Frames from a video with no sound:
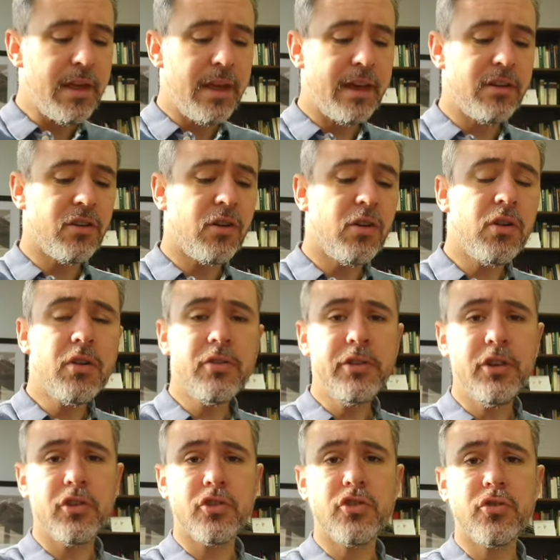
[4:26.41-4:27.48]
and halt
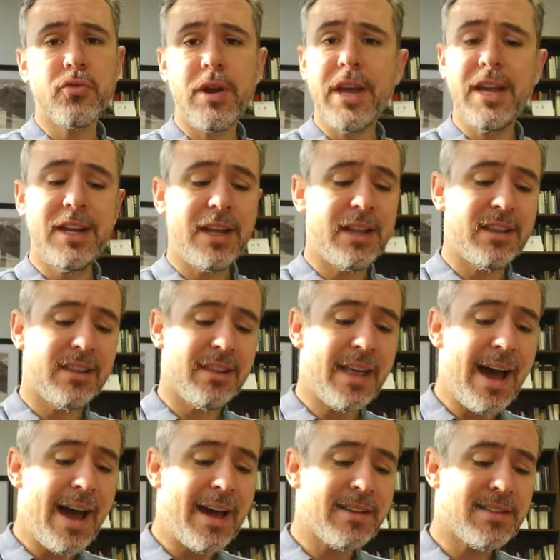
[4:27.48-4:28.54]
your train at
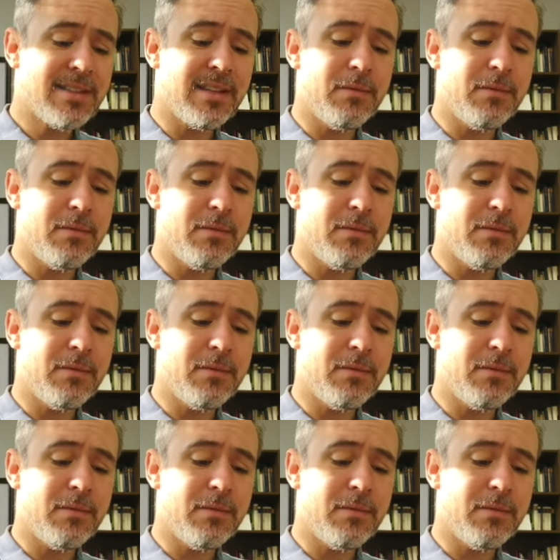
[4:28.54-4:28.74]
last